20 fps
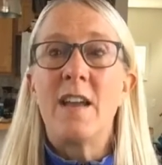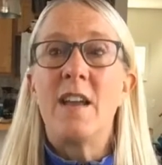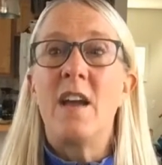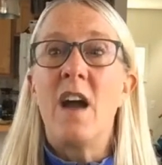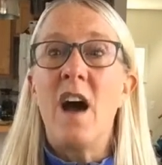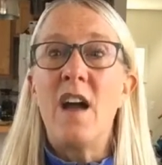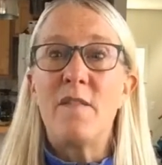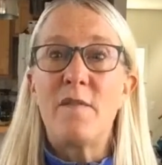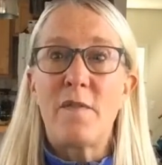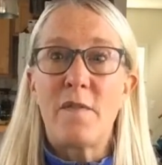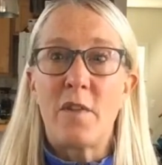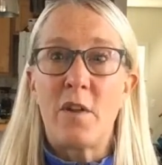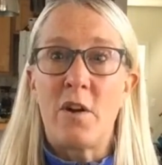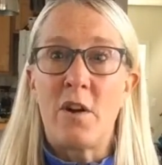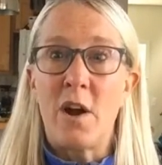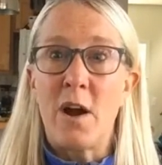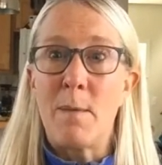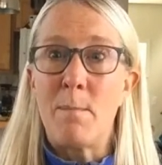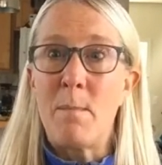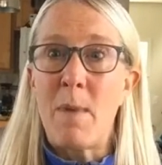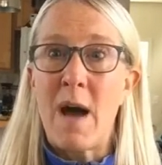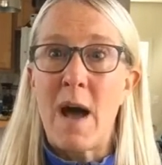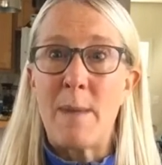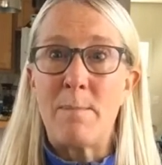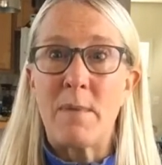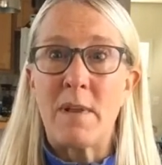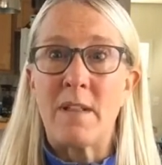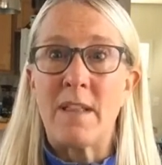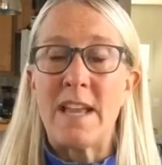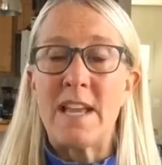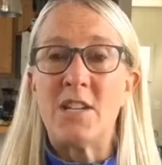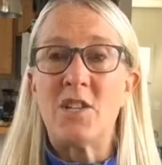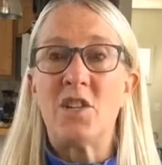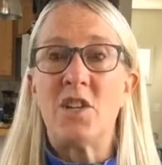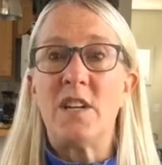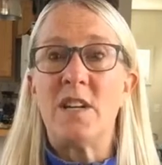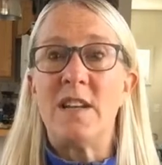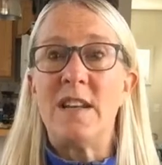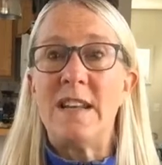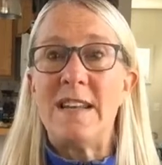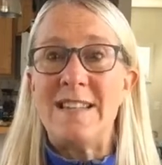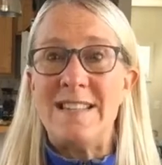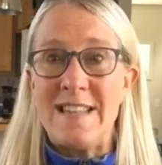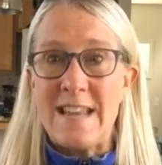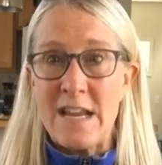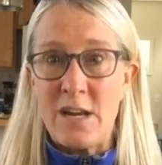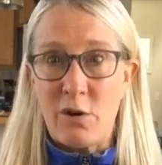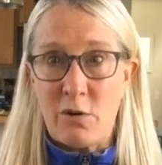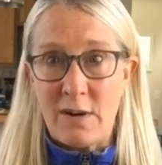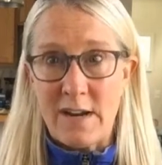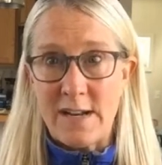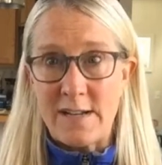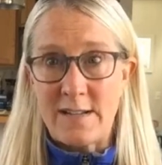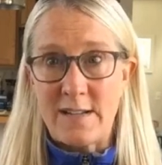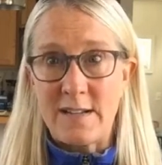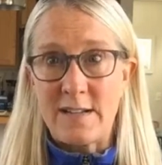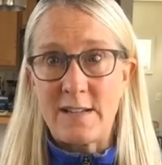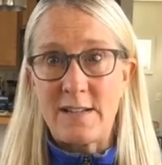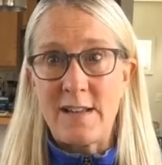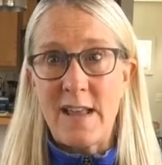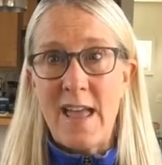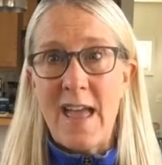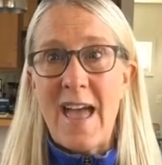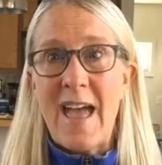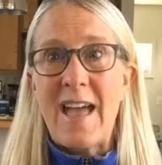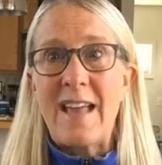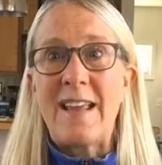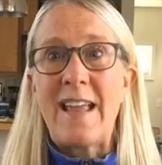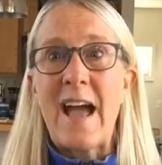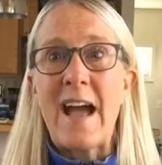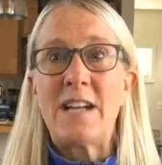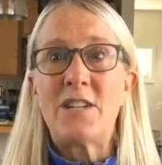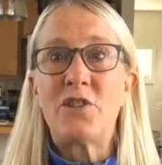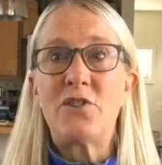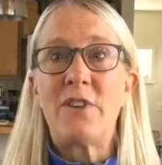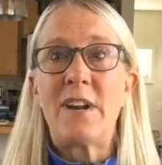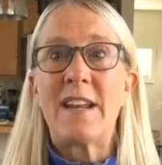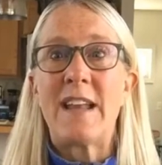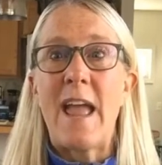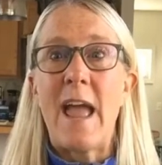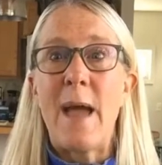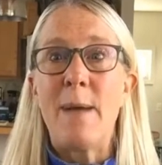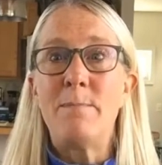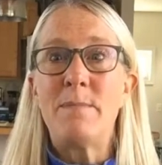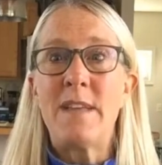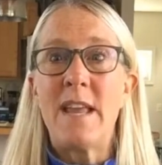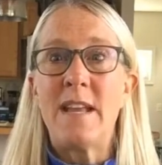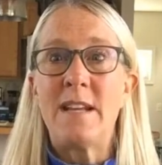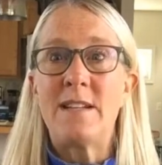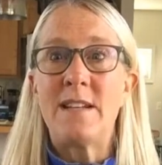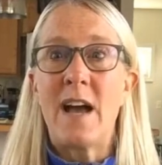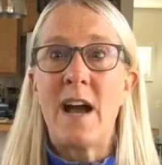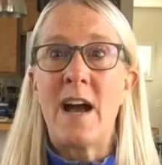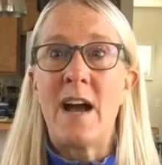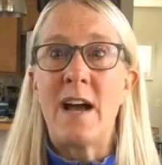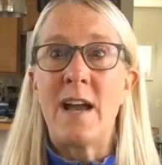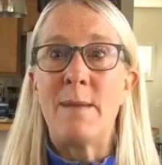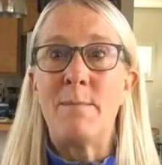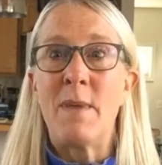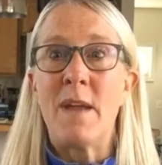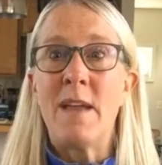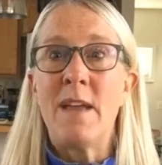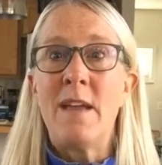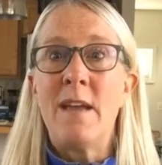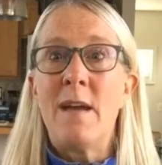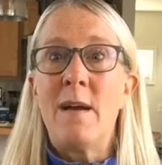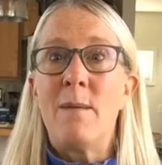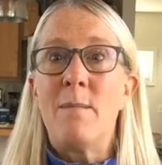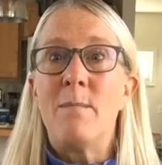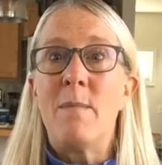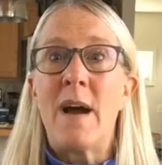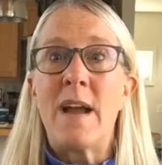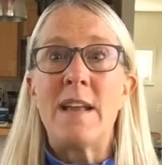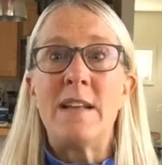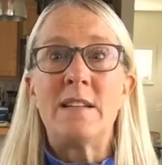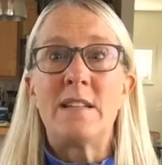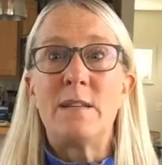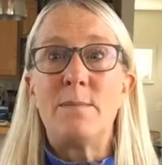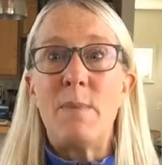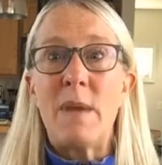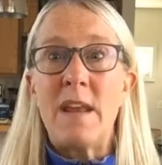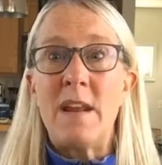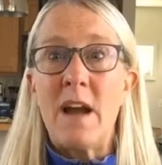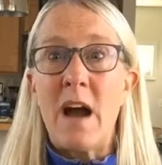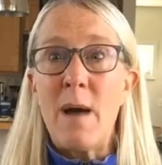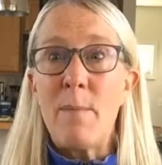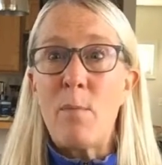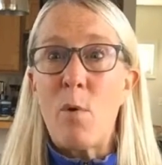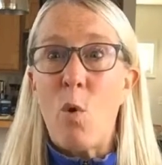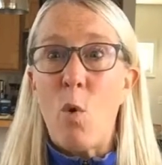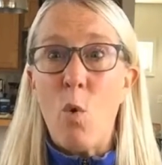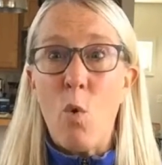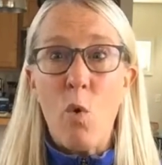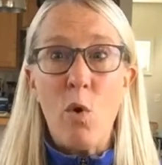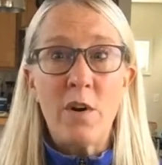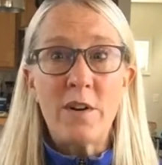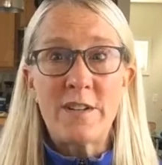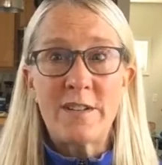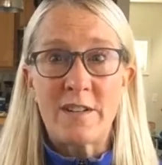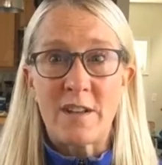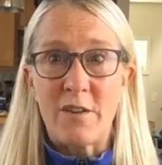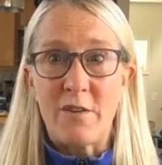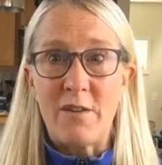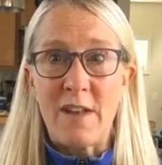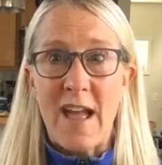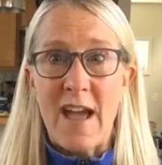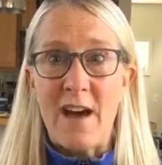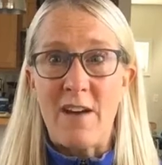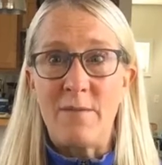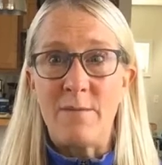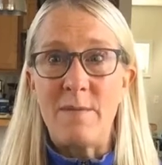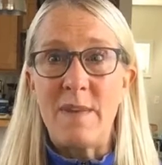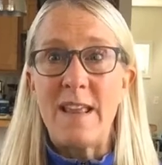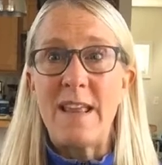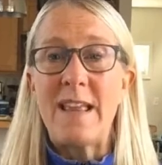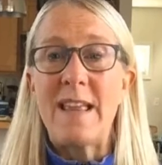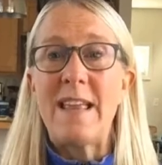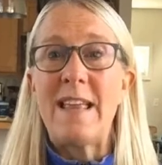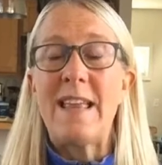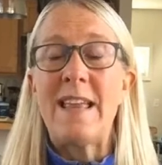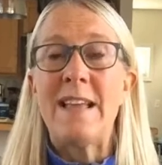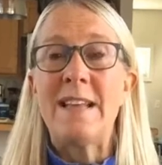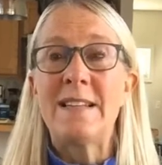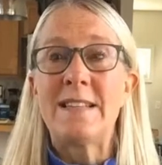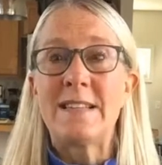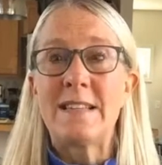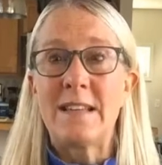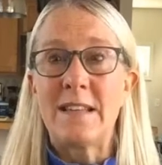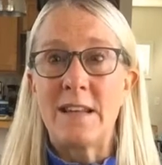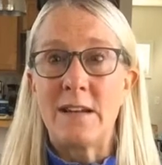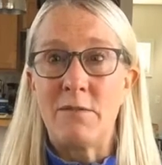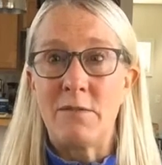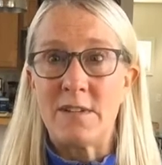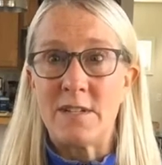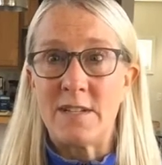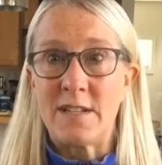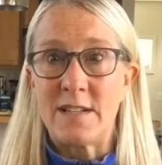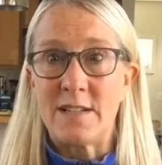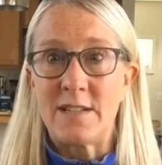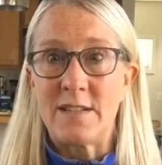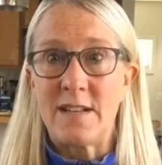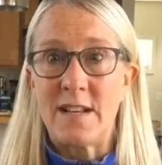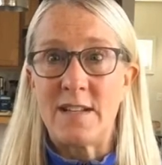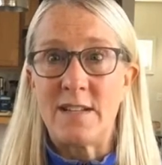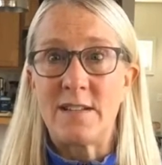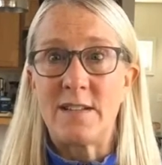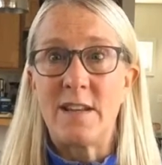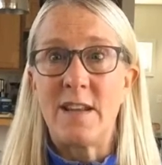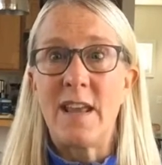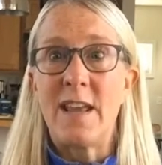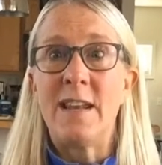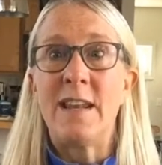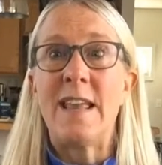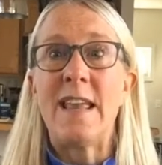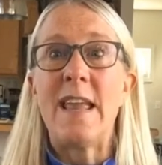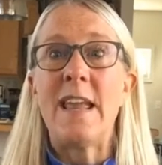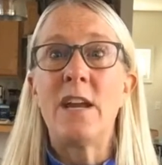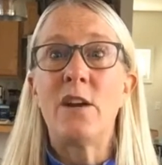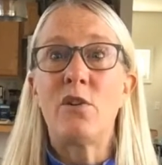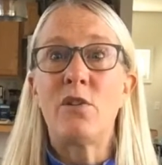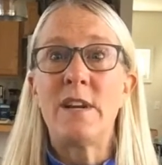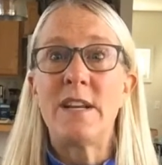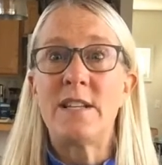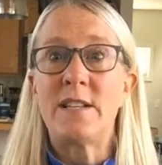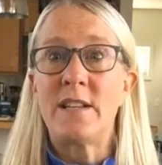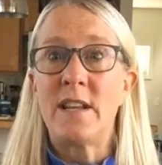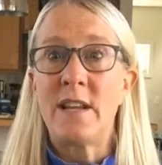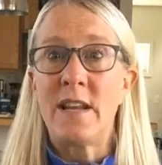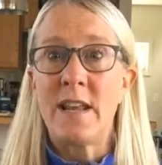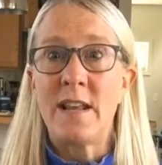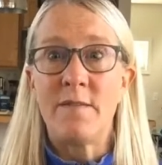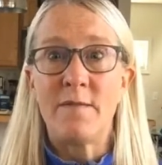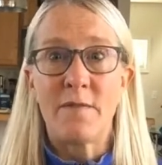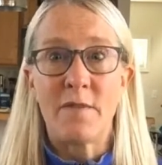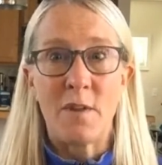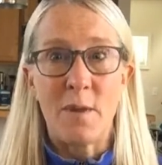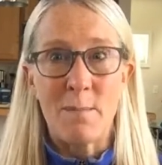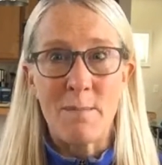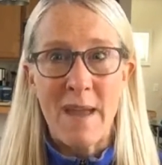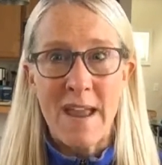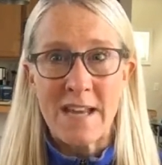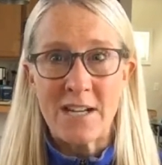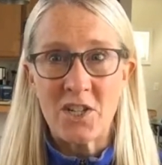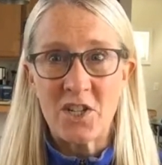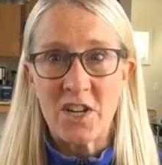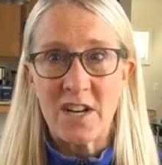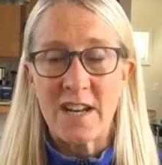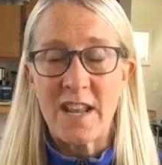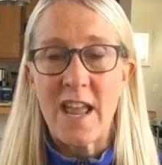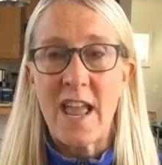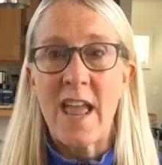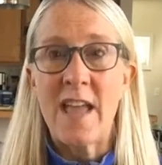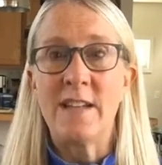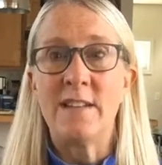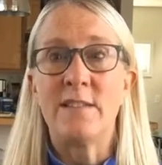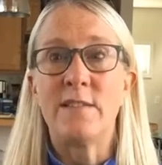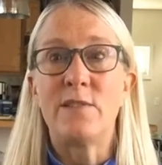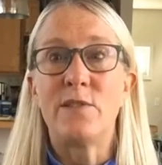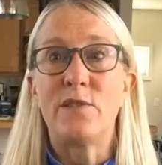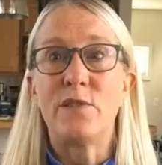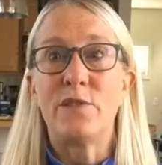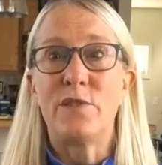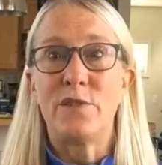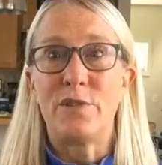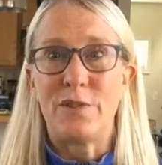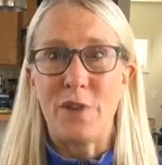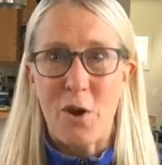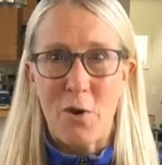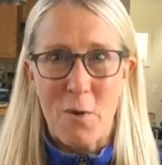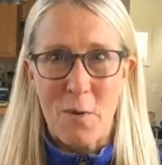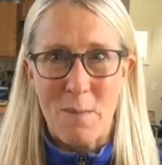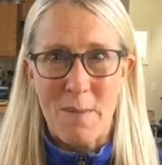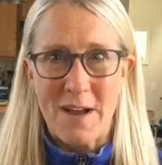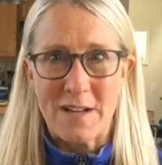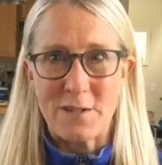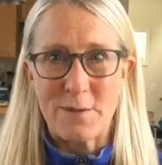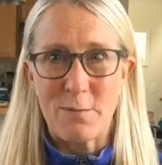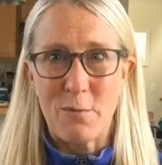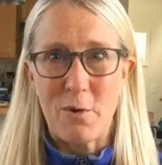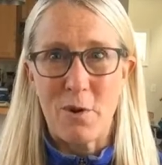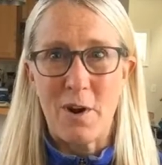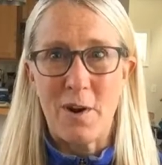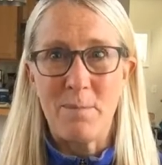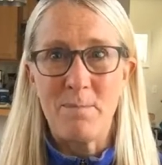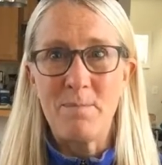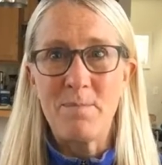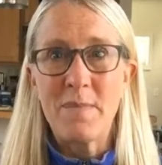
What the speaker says: gut flora population decreases, gastric emptying time might speed up or slow down, insulin resistance, an increase in inflammation, and so much more.